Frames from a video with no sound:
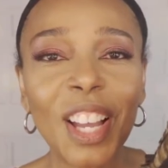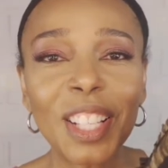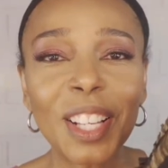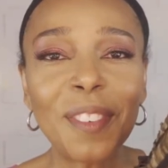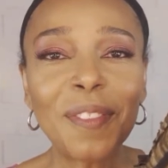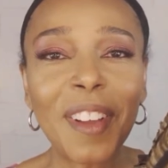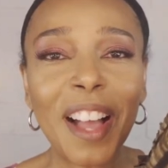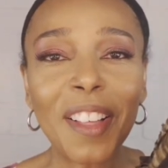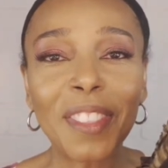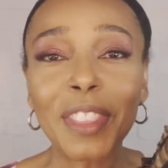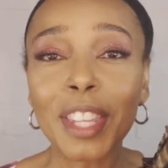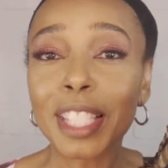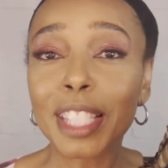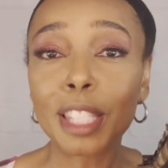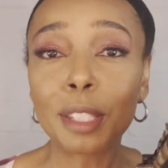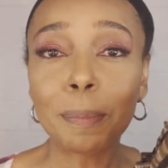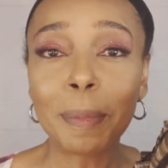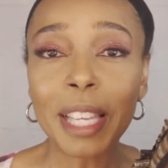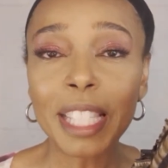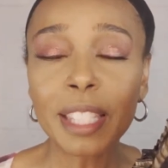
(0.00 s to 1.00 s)
about the
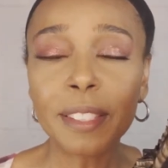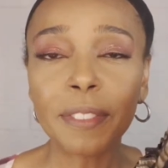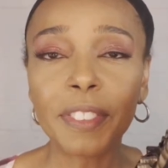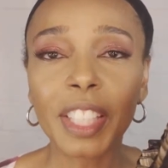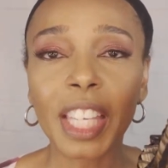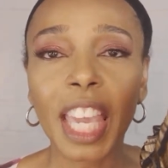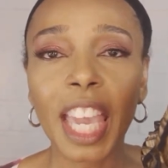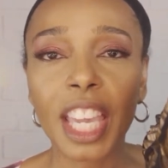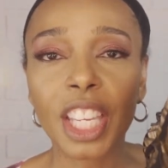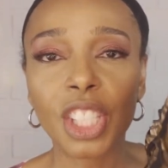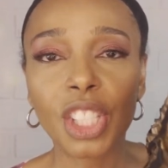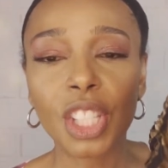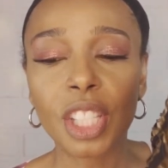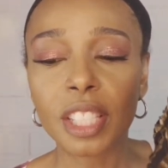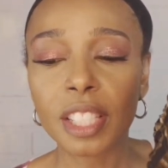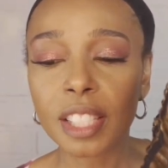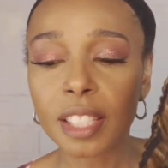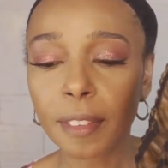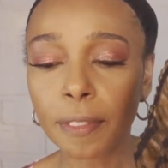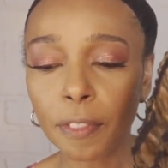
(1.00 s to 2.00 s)

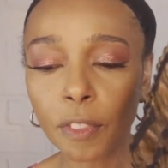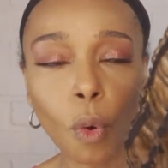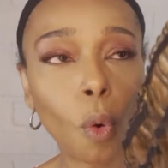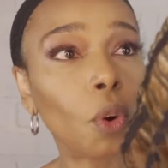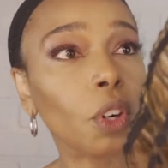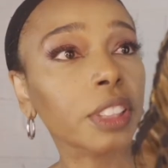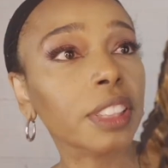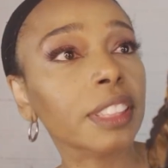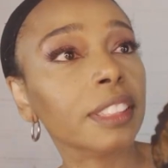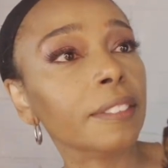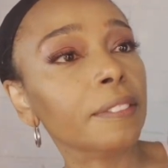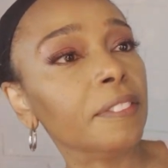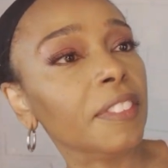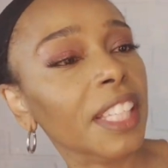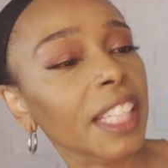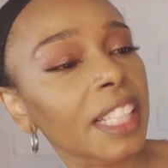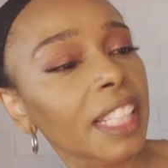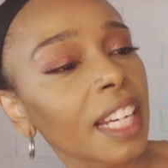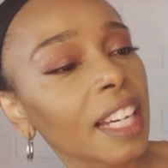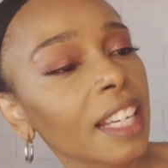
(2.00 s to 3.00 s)
specifications for
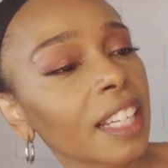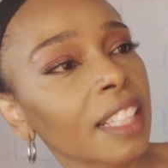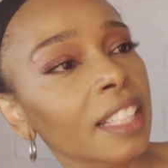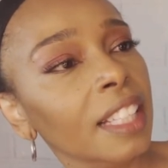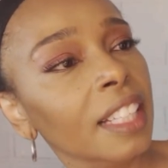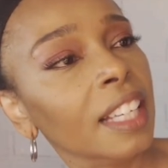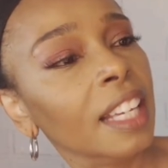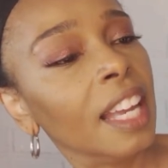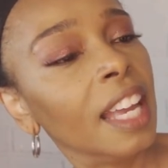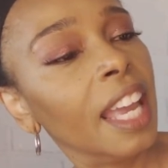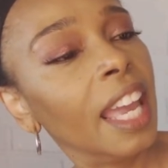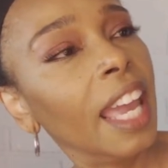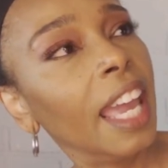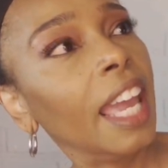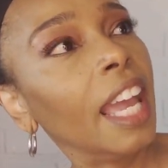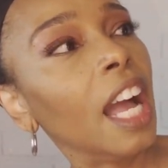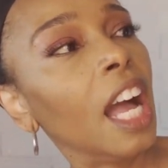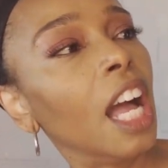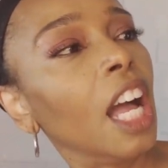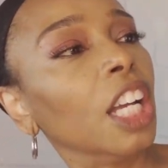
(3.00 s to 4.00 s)
Davita.
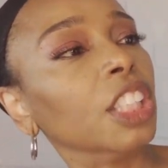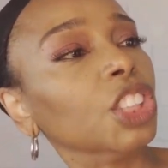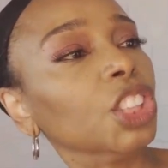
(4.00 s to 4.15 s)
Uh,